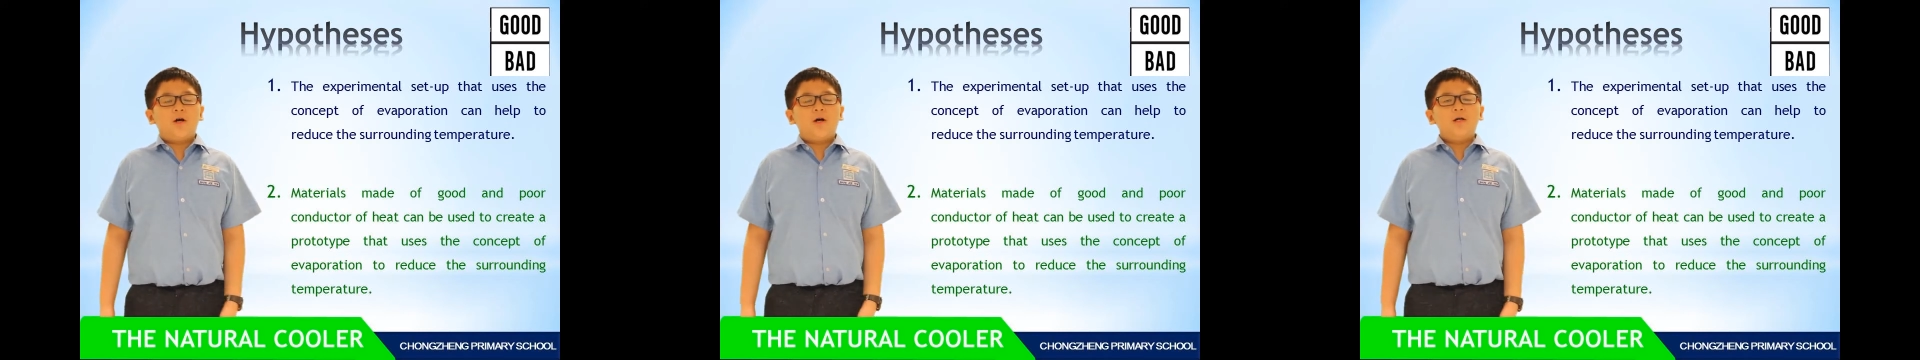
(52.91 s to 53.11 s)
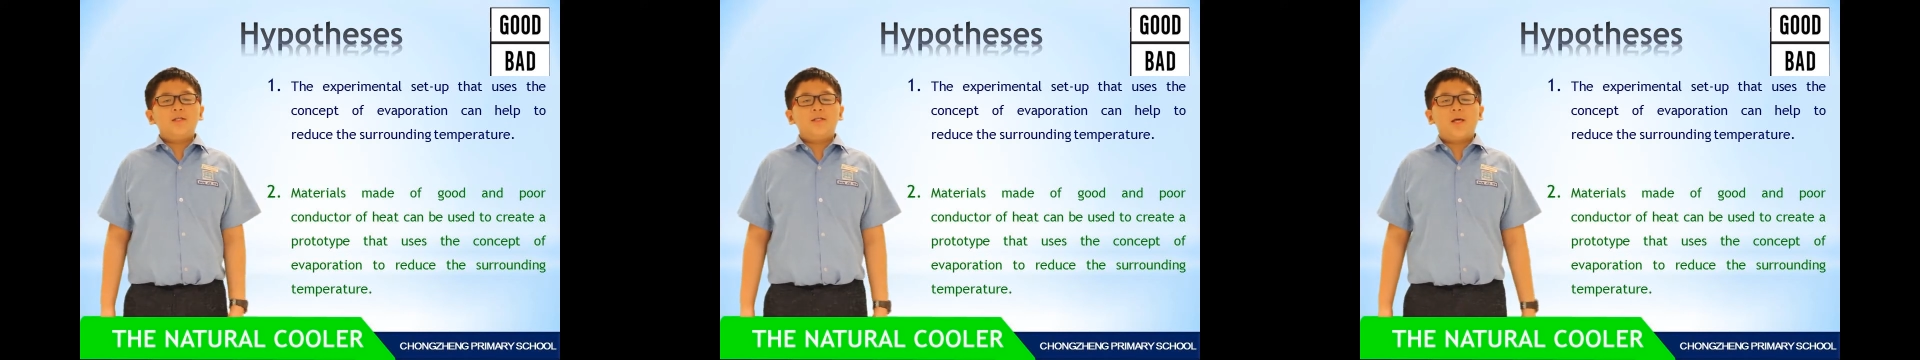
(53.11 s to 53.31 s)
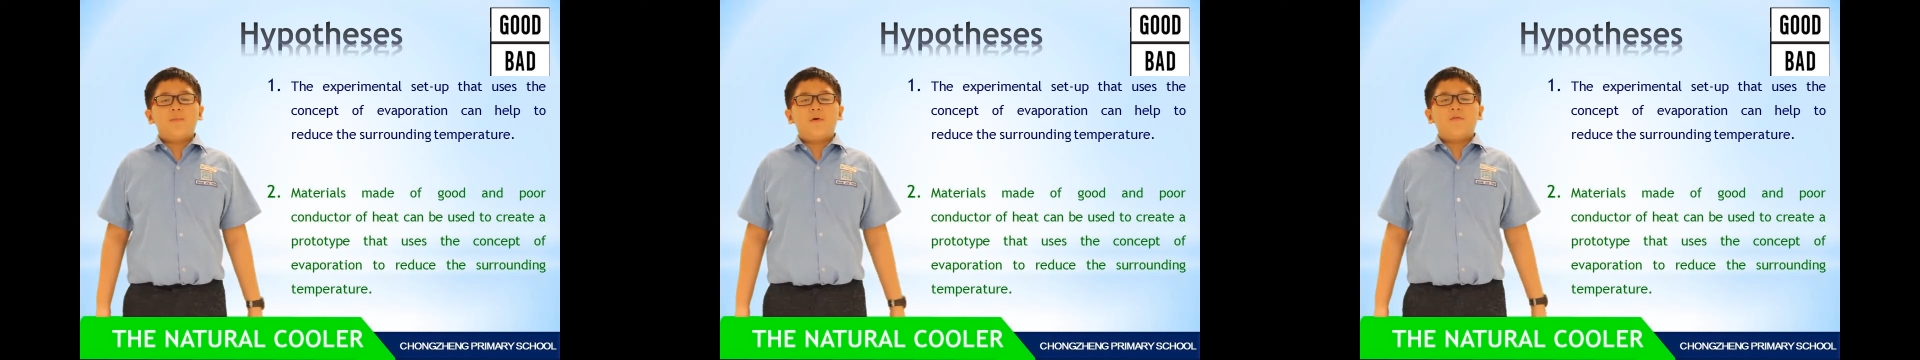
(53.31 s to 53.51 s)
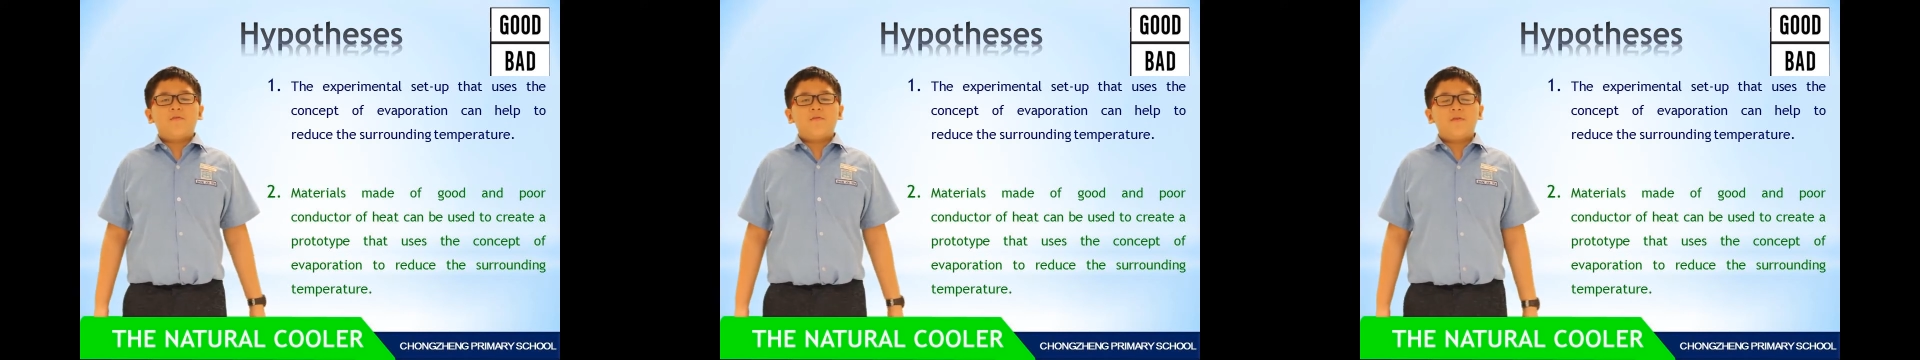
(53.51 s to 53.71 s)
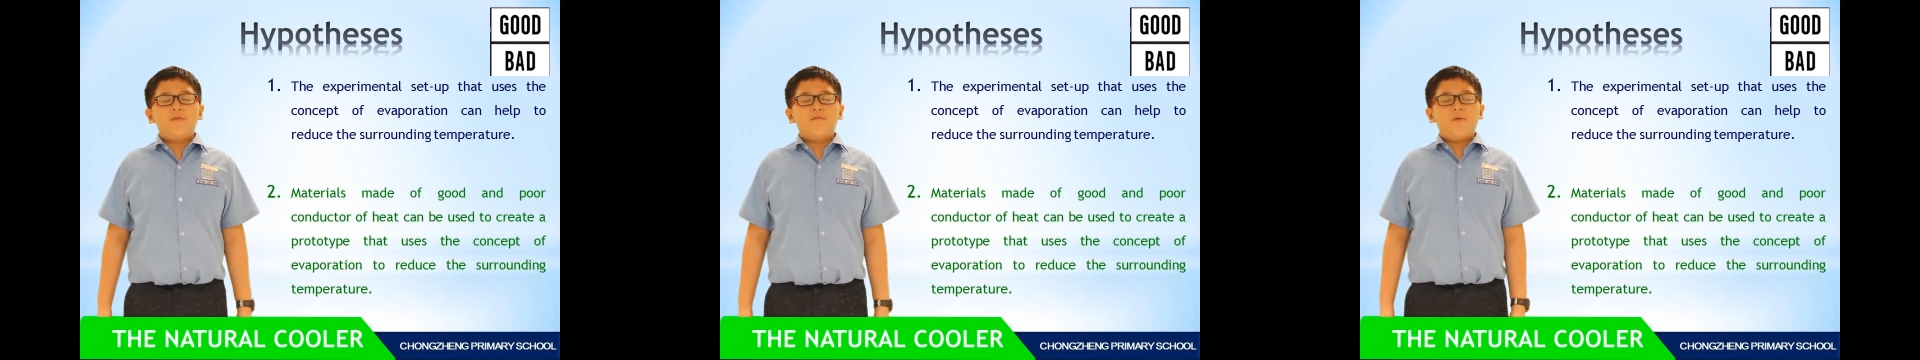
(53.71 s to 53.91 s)
concept of
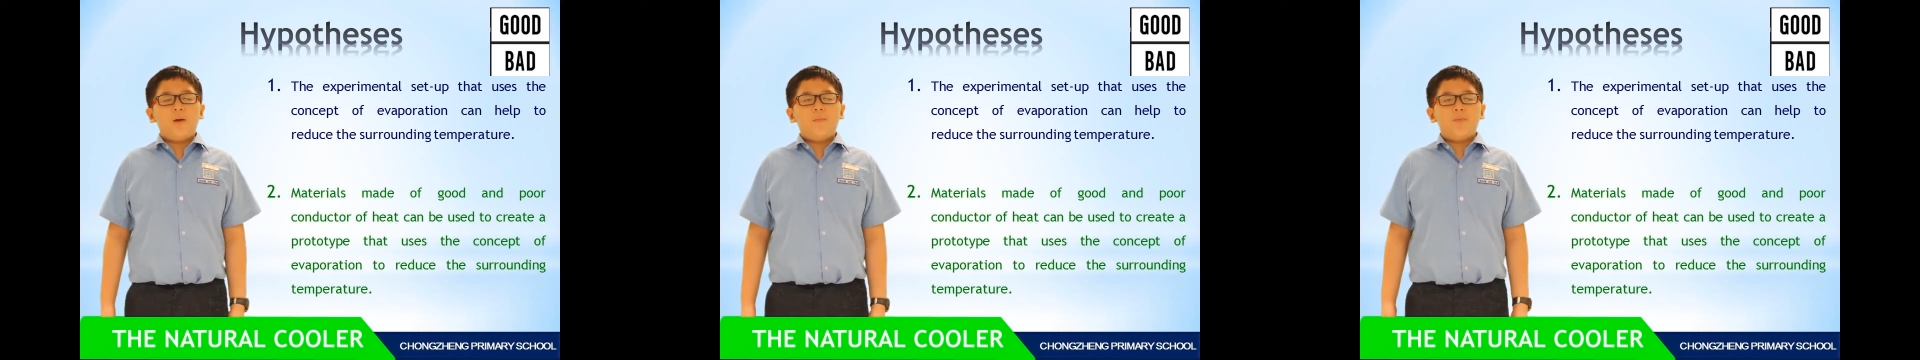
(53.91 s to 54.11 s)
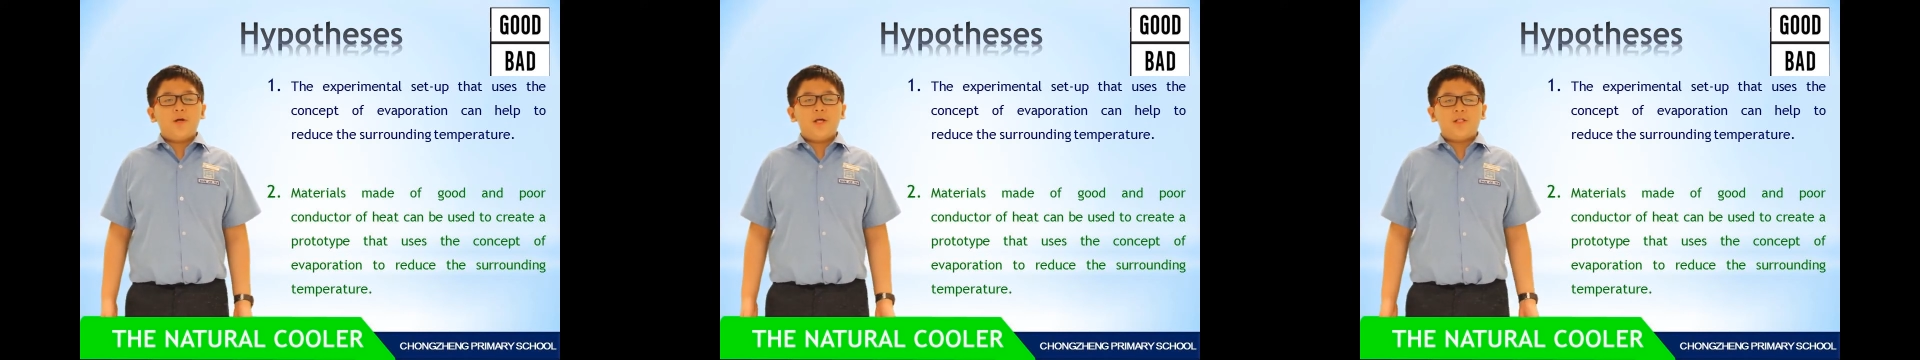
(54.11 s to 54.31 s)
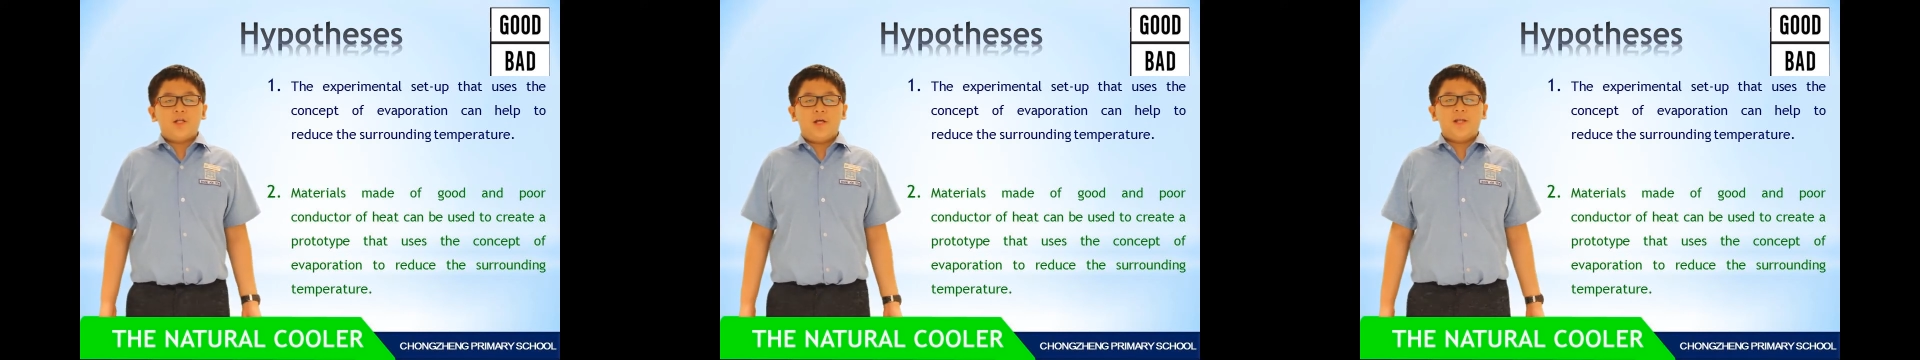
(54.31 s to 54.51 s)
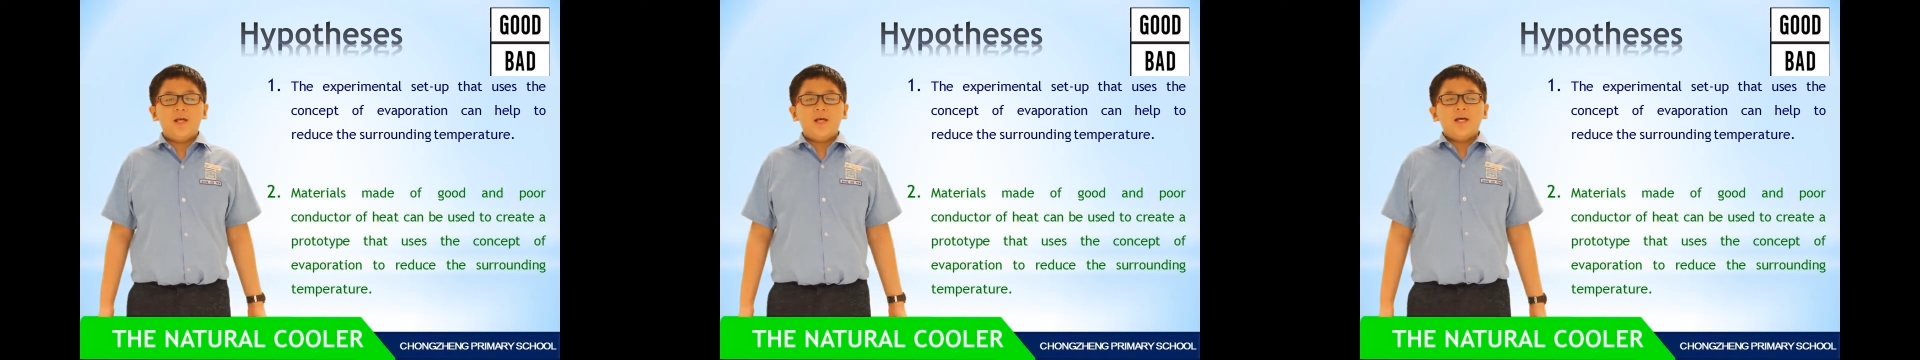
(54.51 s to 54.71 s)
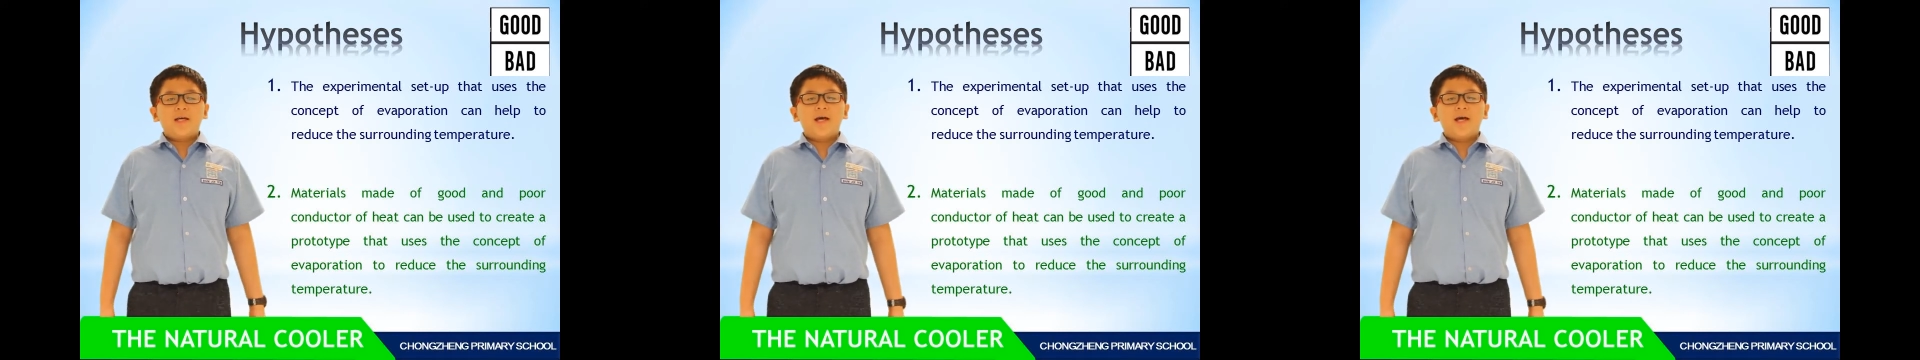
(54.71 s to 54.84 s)
evaporation